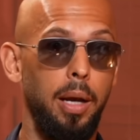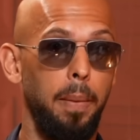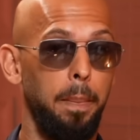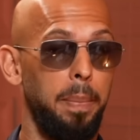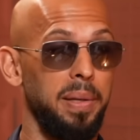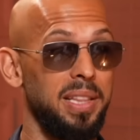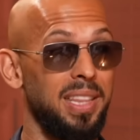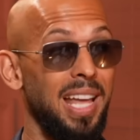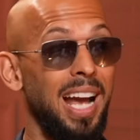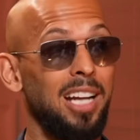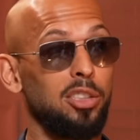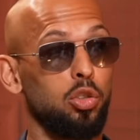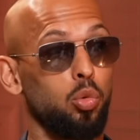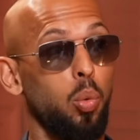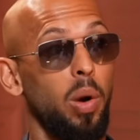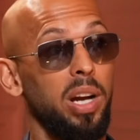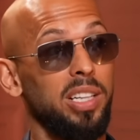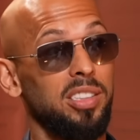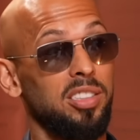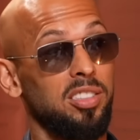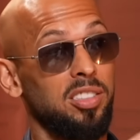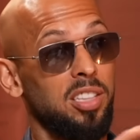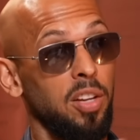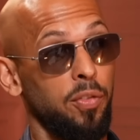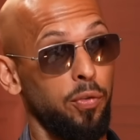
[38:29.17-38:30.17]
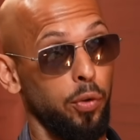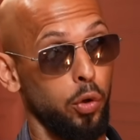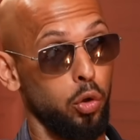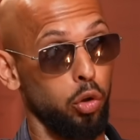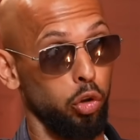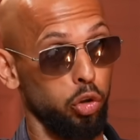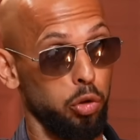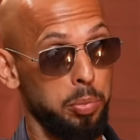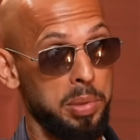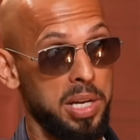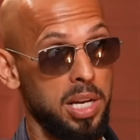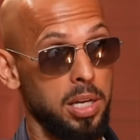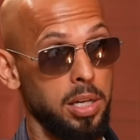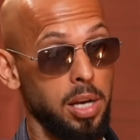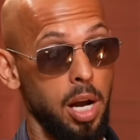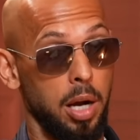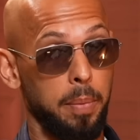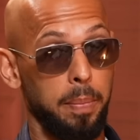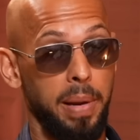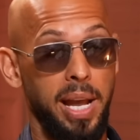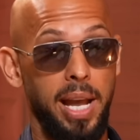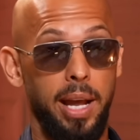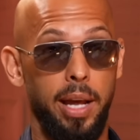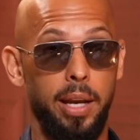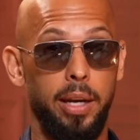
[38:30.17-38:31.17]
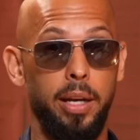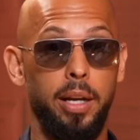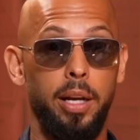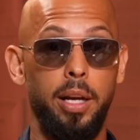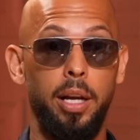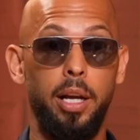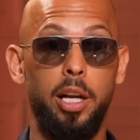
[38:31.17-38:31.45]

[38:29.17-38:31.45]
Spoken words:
But that's why it's difficult to be a young man.